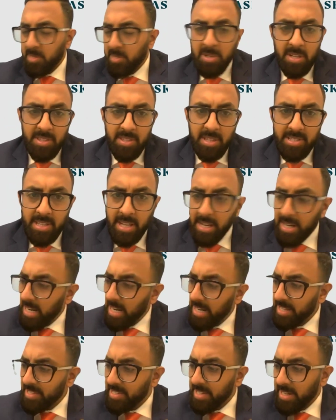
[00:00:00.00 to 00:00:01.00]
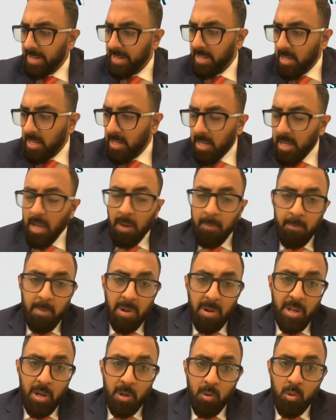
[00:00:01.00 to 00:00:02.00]
has been in the single digit,
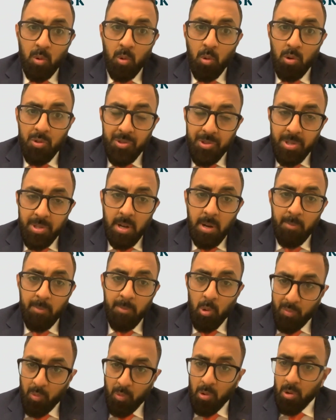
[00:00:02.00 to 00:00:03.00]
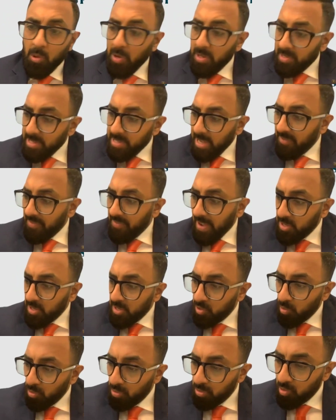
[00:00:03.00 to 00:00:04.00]
but the growth portfolio itself
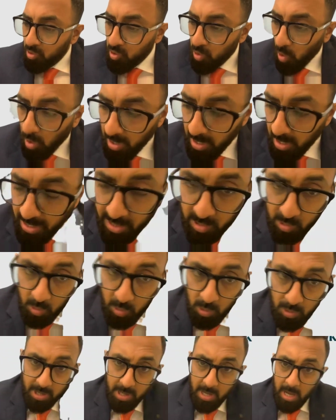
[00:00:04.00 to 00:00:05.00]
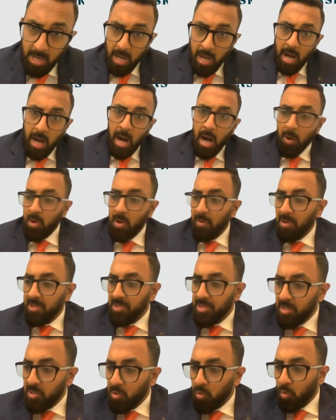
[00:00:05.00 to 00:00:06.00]
has shown strong earnings growth.
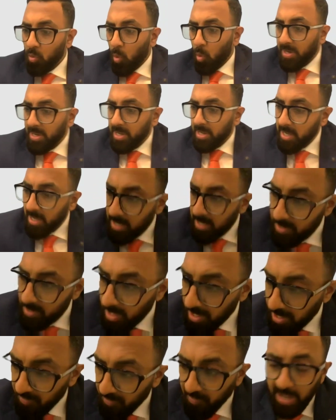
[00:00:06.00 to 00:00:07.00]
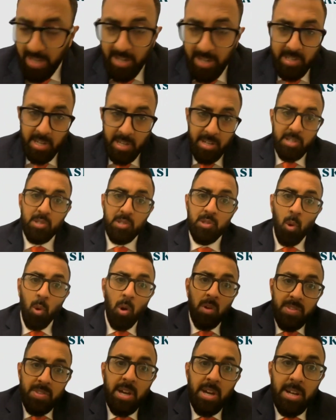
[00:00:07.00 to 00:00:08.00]
However, this quarter, the reflection is
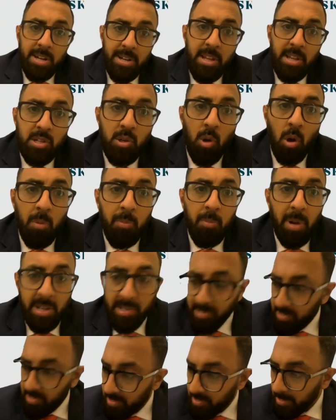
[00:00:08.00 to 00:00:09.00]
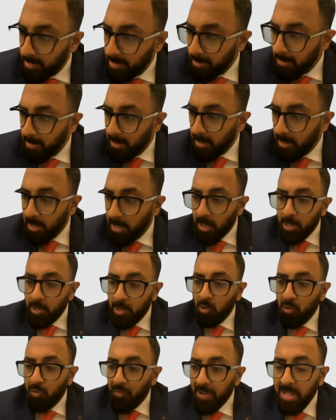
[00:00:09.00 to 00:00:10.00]
not there in the stock prices.
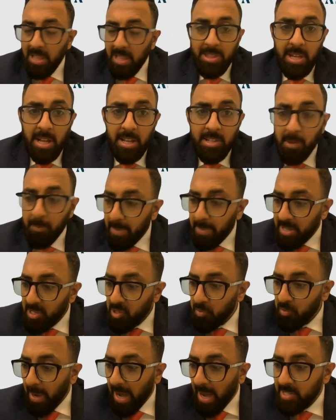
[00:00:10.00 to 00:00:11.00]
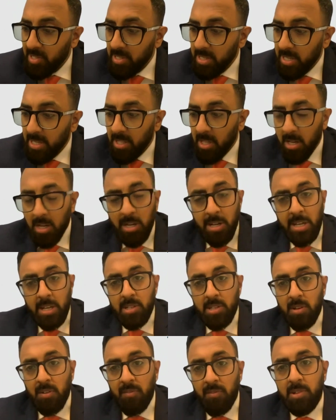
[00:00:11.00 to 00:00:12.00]
Do you feel there is a mismatch in
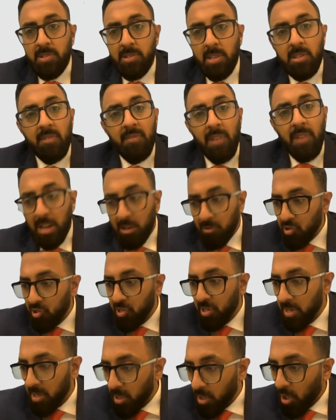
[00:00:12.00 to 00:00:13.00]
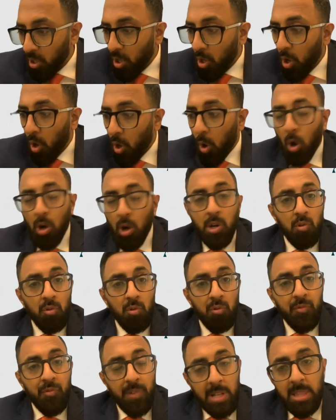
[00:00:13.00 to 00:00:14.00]
earnings versus the valuation? Or do
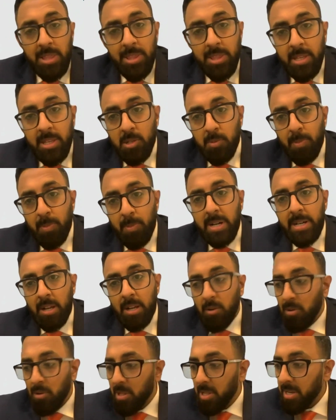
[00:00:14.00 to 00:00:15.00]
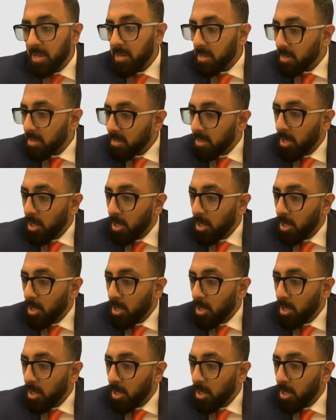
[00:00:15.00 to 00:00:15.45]
you feel this particular